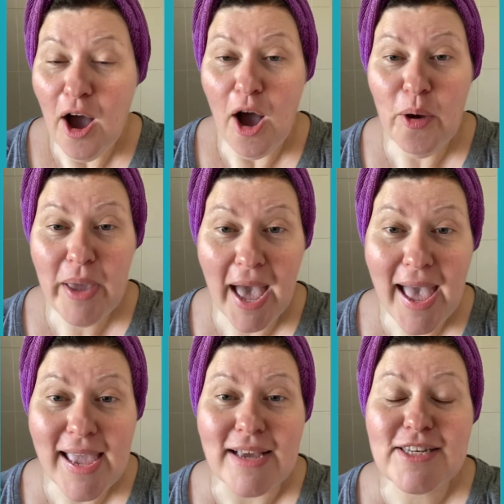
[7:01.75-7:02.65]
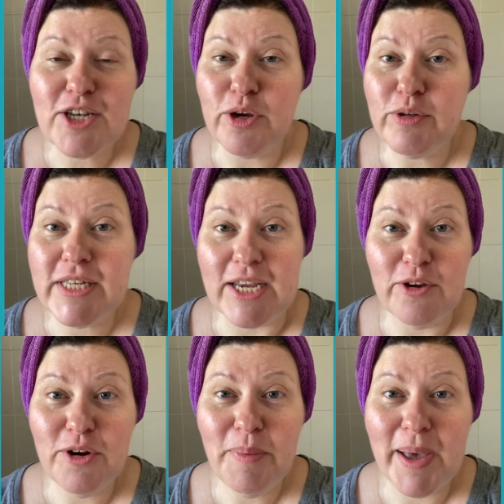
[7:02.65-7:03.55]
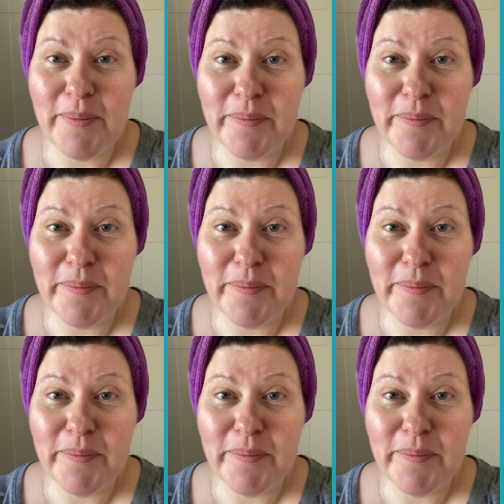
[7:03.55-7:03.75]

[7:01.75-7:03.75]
Okay, so see you in a bit.